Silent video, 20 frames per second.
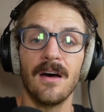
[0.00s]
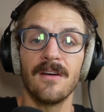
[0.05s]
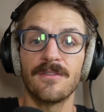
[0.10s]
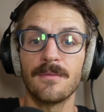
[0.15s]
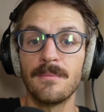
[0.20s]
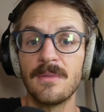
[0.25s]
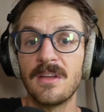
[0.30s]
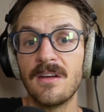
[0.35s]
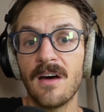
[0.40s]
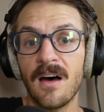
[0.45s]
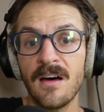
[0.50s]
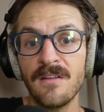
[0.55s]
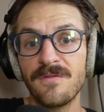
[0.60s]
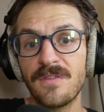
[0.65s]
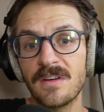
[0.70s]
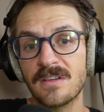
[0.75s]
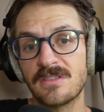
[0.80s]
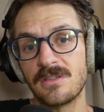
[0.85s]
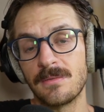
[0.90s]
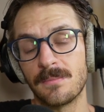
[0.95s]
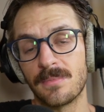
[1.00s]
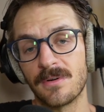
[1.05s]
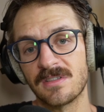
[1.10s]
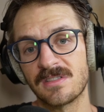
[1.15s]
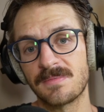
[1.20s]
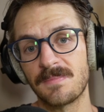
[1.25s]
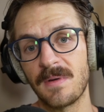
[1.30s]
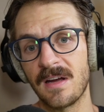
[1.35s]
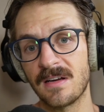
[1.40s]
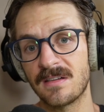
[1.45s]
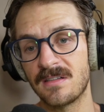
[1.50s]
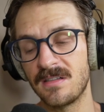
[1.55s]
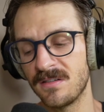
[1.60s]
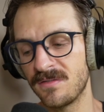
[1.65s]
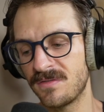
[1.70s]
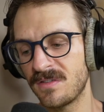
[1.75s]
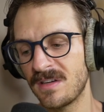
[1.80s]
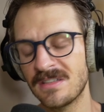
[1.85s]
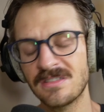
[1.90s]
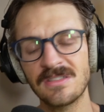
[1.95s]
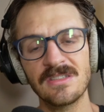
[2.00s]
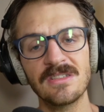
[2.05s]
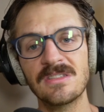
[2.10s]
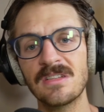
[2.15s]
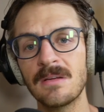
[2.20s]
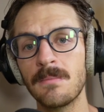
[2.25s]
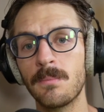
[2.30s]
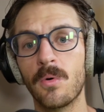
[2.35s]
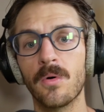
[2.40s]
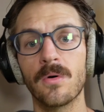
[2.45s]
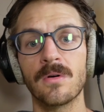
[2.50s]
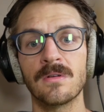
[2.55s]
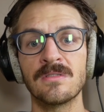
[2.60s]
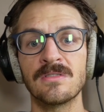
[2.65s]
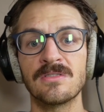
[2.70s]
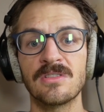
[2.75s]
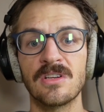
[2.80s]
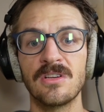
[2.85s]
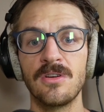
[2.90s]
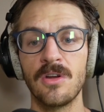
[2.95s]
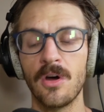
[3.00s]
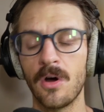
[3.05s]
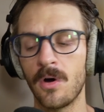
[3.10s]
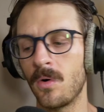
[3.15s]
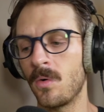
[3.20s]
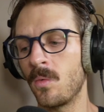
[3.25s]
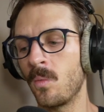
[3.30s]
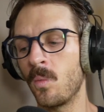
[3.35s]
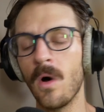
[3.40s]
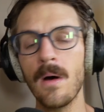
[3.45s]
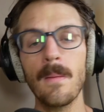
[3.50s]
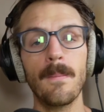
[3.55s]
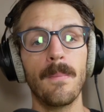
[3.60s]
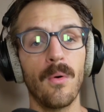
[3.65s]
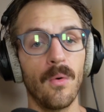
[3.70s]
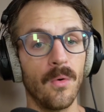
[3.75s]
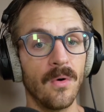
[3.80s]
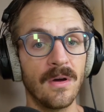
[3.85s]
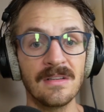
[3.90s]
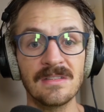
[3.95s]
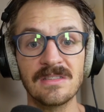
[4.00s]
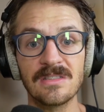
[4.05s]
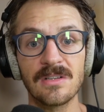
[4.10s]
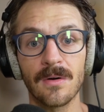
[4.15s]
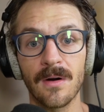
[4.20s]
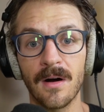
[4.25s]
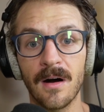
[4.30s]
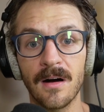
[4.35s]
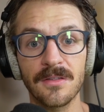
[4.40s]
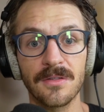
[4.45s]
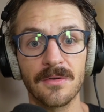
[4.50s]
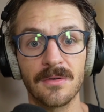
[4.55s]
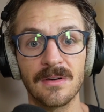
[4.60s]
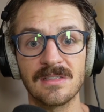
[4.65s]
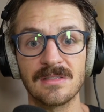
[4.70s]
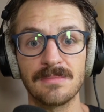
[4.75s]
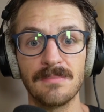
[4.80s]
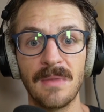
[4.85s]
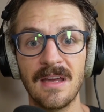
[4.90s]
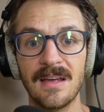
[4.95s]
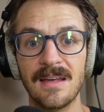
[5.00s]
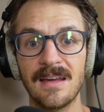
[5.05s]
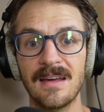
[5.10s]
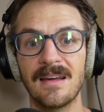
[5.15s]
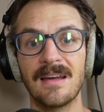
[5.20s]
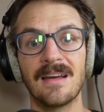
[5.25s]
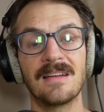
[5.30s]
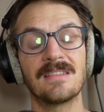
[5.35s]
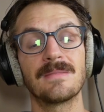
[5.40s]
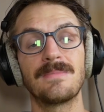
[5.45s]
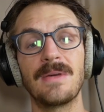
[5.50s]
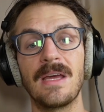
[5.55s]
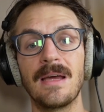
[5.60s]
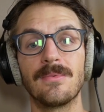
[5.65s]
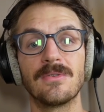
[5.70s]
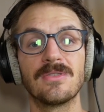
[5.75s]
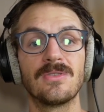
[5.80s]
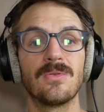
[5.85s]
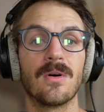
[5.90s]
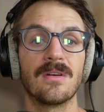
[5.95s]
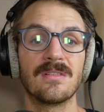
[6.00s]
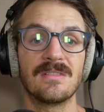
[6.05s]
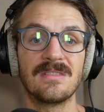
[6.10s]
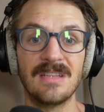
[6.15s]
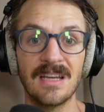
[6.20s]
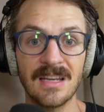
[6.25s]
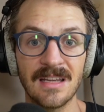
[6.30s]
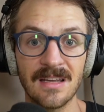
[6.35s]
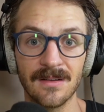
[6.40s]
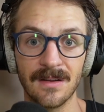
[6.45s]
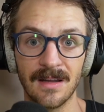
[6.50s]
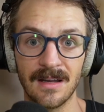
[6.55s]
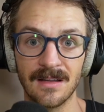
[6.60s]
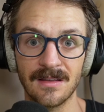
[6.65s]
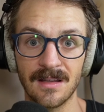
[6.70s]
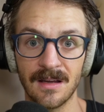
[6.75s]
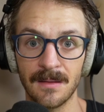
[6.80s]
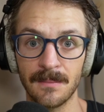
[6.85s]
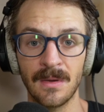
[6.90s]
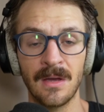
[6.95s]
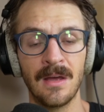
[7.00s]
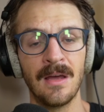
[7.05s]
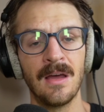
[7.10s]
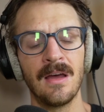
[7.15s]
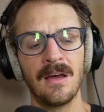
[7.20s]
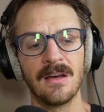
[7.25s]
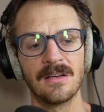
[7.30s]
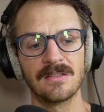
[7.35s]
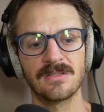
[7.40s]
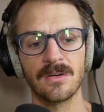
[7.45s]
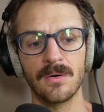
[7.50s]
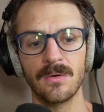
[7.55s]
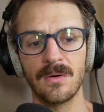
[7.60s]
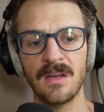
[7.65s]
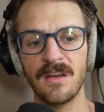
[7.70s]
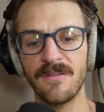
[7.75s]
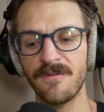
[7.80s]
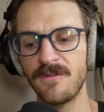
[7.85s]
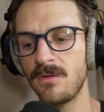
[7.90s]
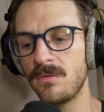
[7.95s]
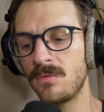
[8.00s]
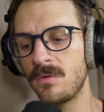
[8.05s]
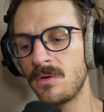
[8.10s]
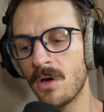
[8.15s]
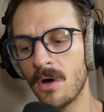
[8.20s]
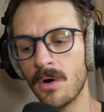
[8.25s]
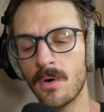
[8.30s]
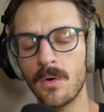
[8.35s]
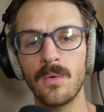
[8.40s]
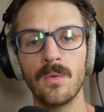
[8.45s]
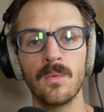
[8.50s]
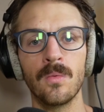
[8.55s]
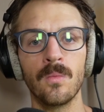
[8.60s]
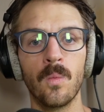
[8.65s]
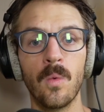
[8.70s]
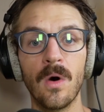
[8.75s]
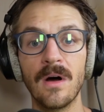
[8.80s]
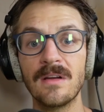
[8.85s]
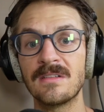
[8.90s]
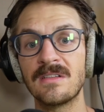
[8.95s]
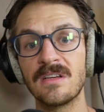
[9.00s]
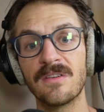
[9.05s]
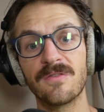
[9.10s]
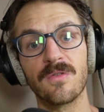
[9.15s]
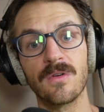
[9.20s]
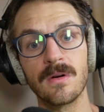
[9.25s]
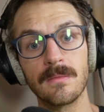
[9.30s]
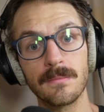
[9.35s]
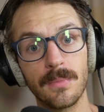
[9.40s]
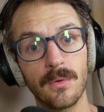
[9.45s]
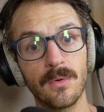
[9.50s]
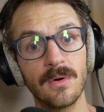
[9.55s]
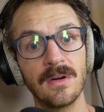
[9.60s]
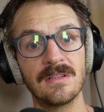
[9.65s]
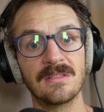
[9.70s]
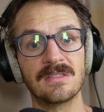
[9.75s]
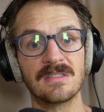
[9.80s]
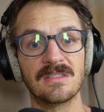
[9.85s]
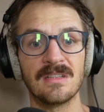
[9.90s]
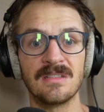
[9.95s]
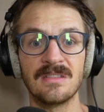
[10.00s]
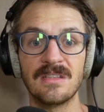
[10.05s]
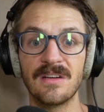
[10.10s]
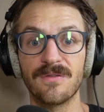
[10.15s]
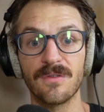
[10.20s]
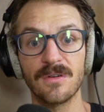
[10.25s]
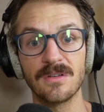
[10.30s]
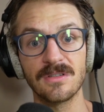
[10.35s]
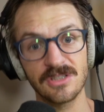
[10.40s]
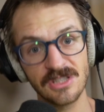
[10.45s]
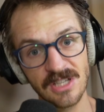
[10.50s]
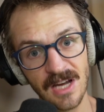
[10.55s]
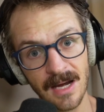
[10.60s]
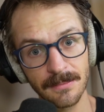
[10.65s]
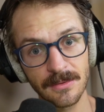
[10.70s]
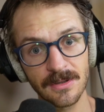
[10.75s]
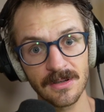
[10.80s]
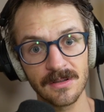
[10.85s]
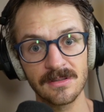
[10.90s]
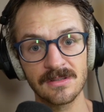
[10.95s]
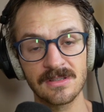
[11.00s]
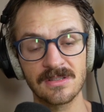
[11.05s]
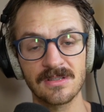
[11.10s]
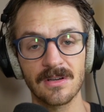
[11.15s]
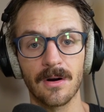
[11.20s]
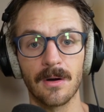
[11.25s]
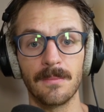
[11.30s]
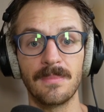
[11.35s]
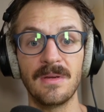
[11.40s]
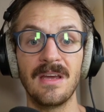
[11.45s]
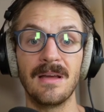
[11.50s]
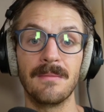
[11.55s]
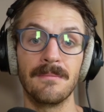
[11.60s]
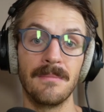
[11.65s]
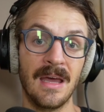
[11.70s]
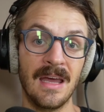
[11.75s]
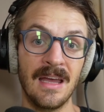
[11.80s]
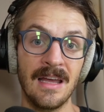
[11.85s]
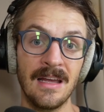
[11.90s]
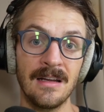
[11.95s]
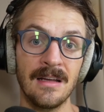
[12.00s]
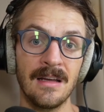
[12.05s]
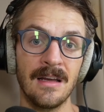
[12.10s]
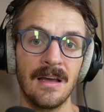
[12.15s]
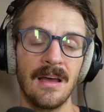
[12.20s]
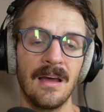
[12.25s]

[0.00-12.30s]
From the nonfiction perspective, it's just important to know what points your author is making and to be able to articulate them. So if you know what different points in different chapters are being made,